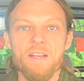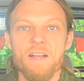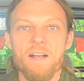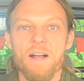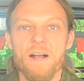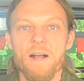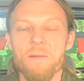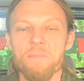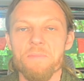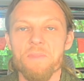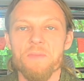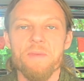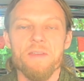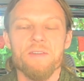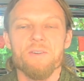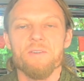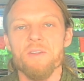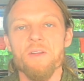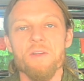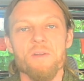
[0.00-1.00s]
You may
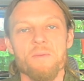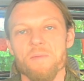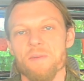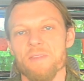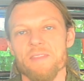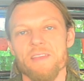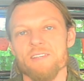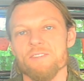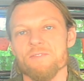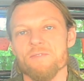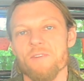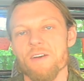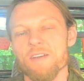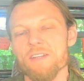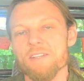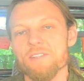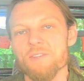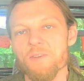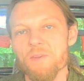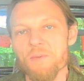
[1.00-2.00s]
not know, and that's
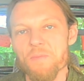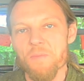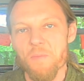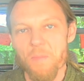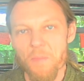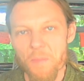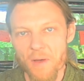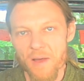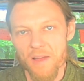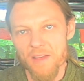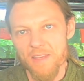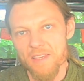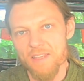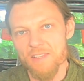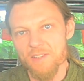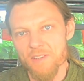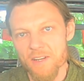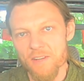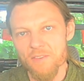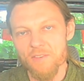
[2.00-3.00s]
fine too, but
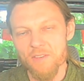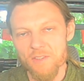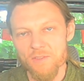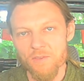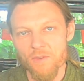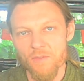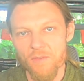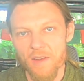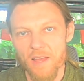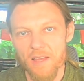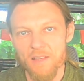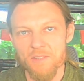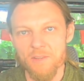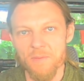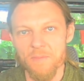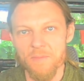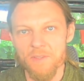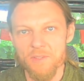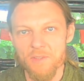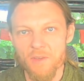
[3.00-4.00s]
it's kind of good to reflect
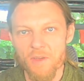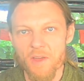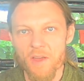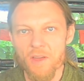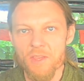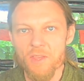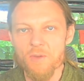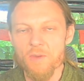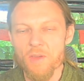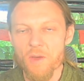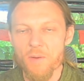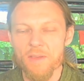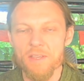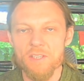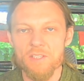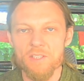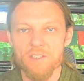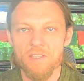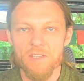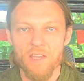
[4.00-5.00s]
on. So are you
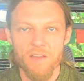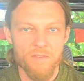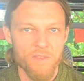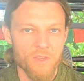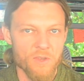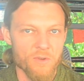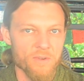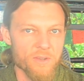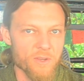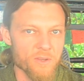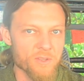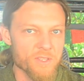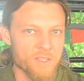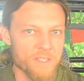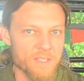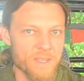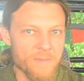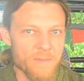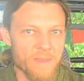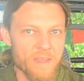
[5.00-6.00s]
going just out of
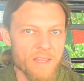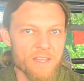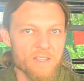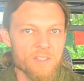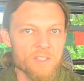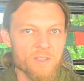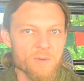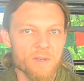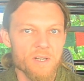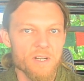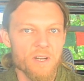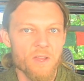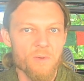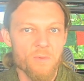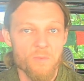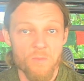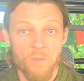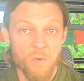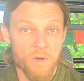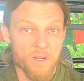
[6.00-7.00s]
curiosity? Do you want to
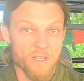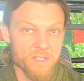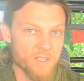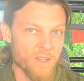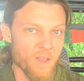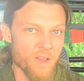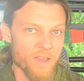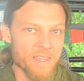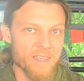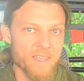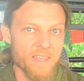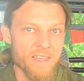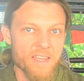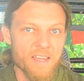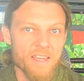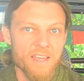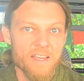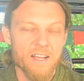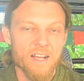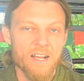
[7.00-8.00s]
know what it's like?
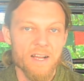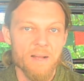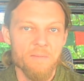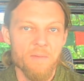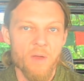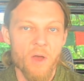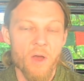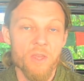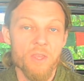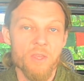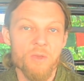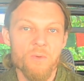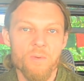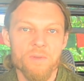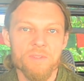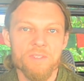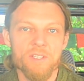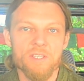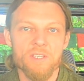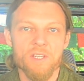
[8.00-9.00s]
Are you
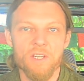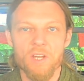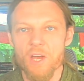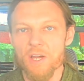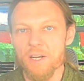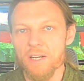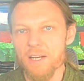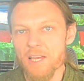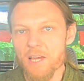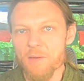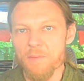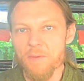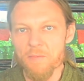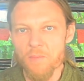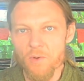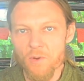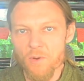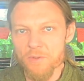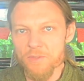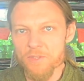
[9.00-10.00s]
wanting to learn a little bit
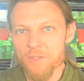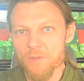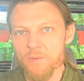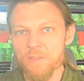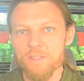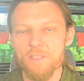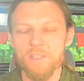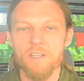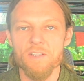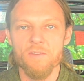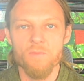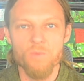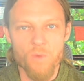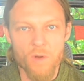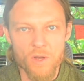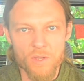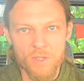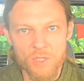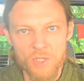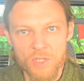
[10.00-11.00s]
more? Do you want to kind of
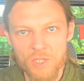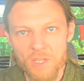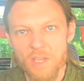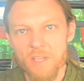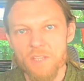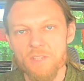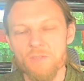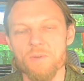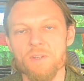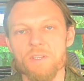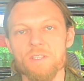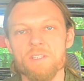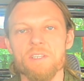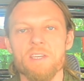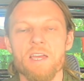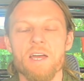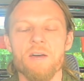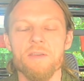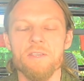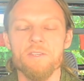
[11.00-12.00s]
watch? Do you want to
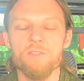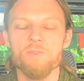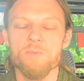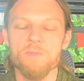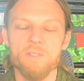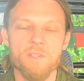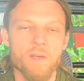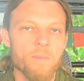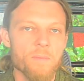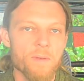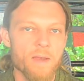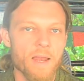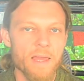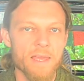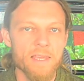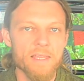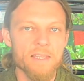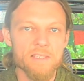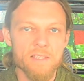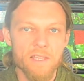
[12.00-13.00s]
see how instruments are
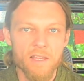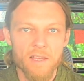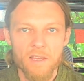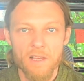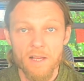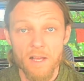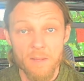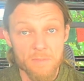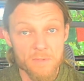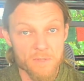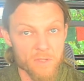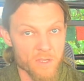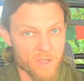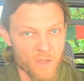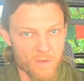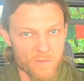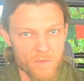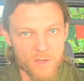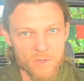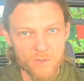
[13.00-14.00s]
played?
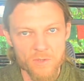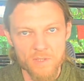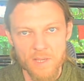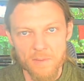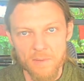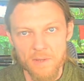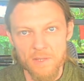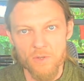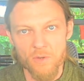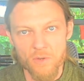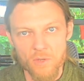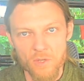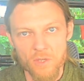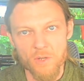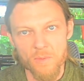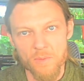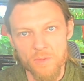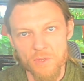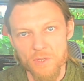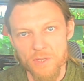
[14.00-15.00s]
So virtual soundbars are a good
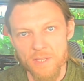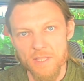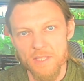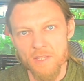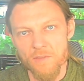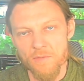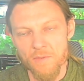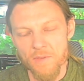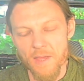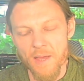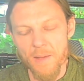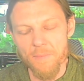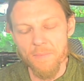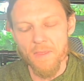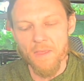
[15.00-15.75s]
opportunity for that.